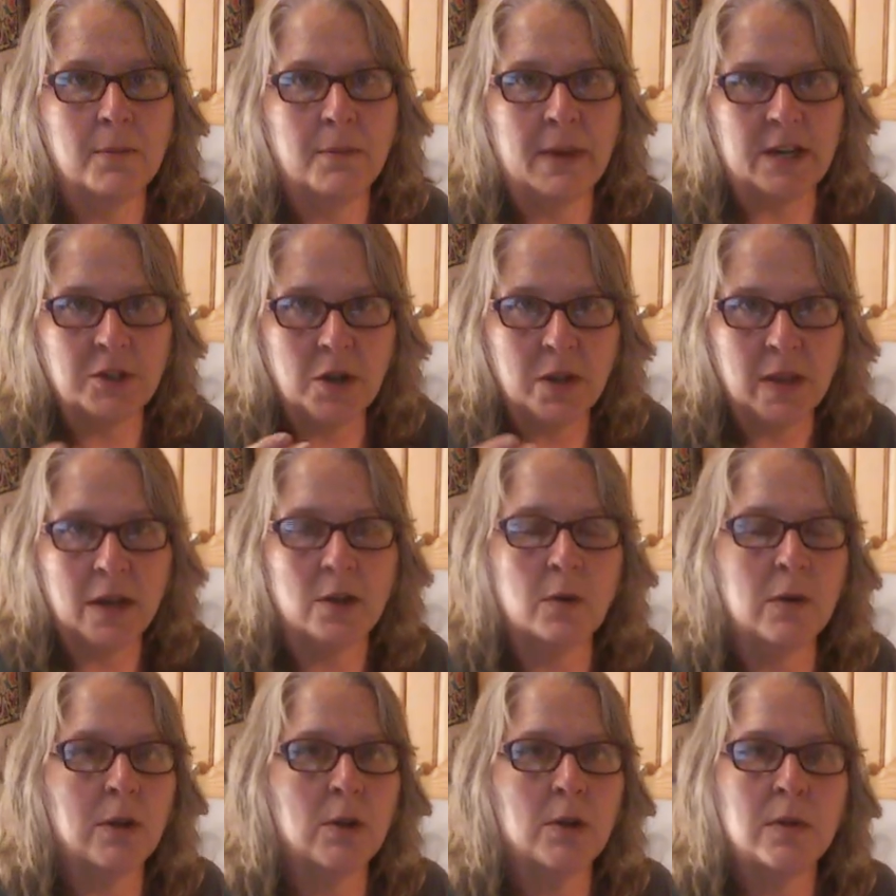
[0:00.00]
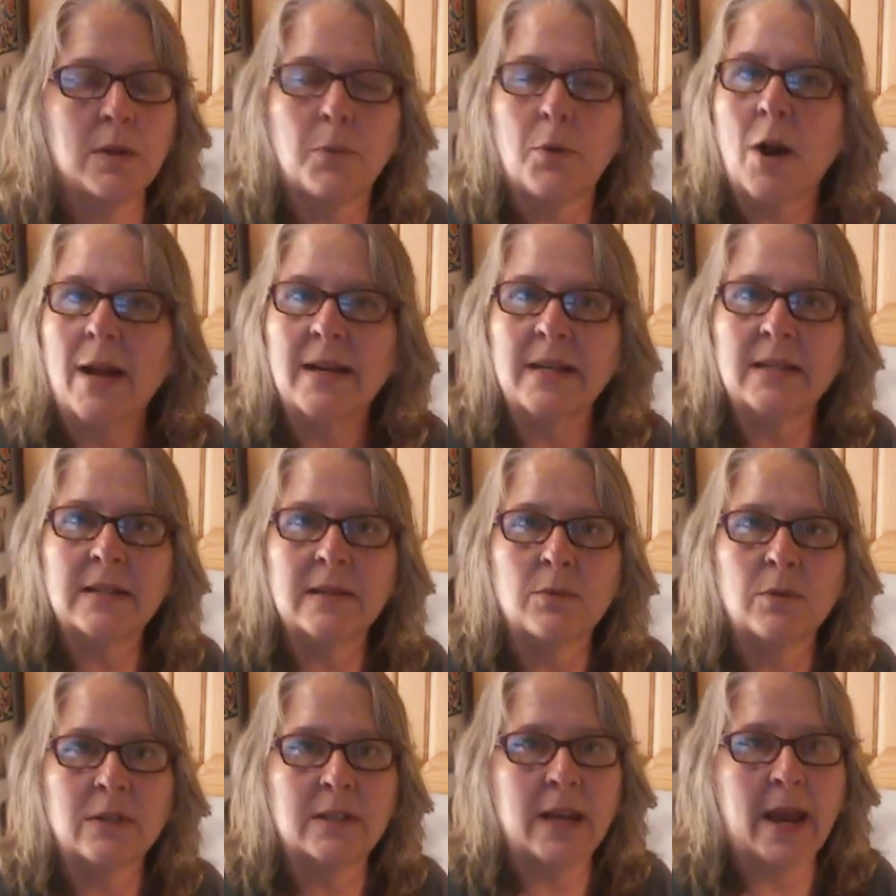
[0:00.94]
Make sure that you include the price
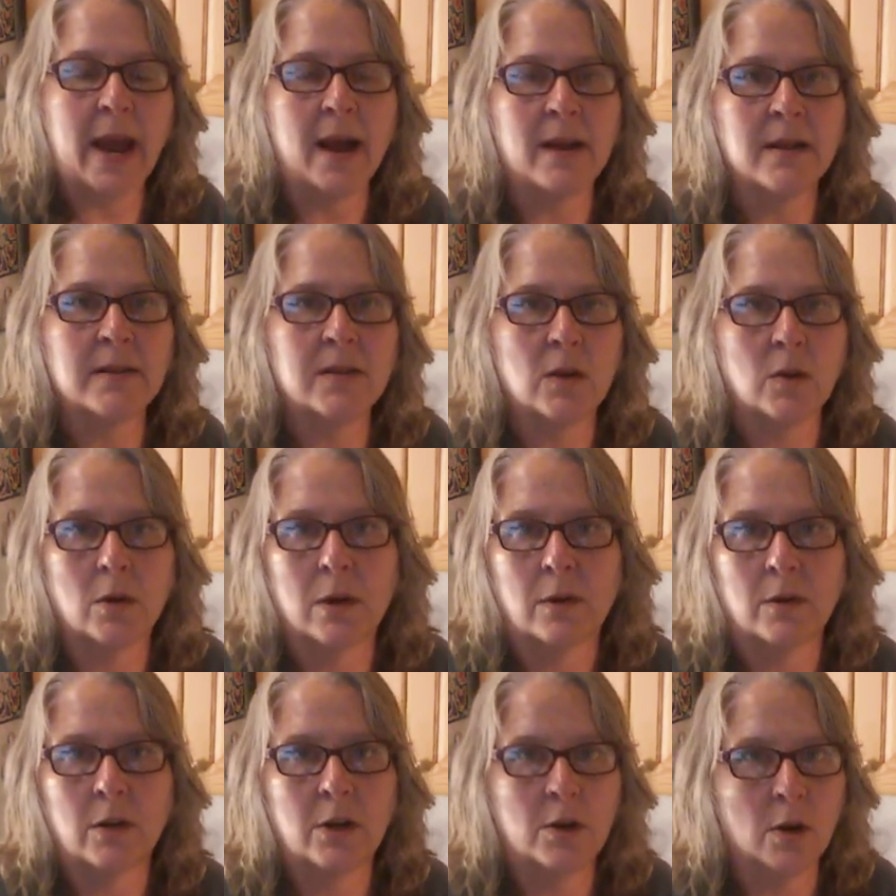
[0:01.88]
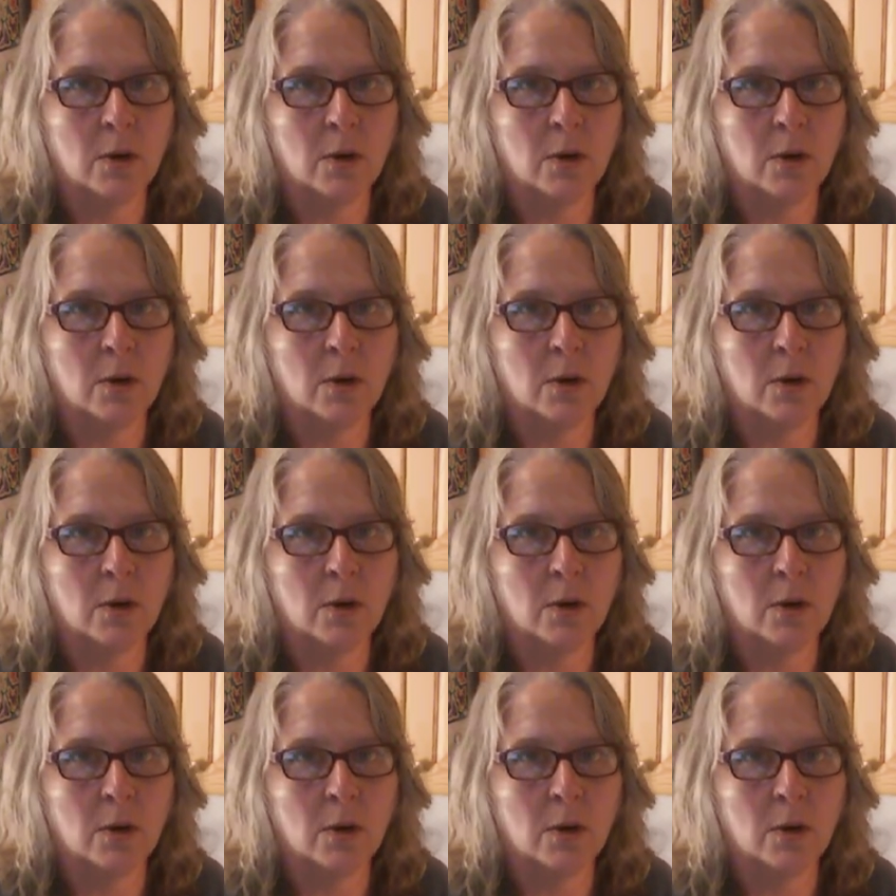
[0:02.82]
with tax or,